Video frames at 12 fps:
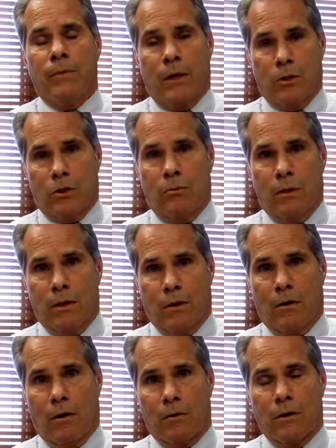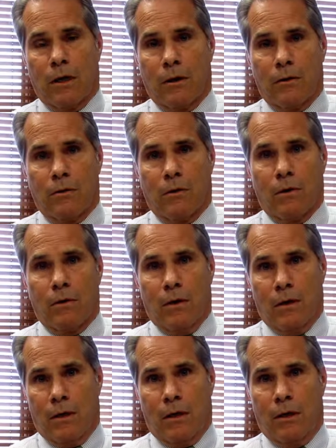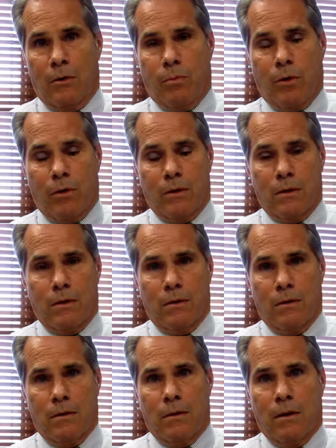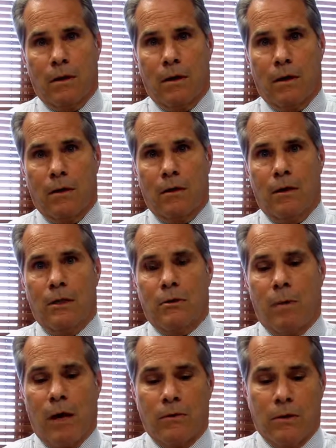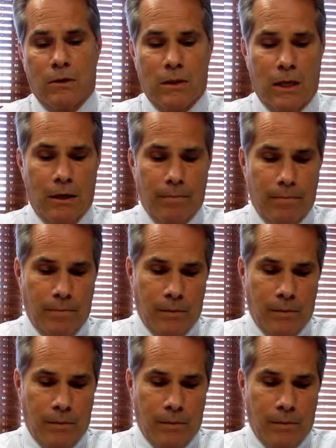assuming the car titles are in each spouse's name.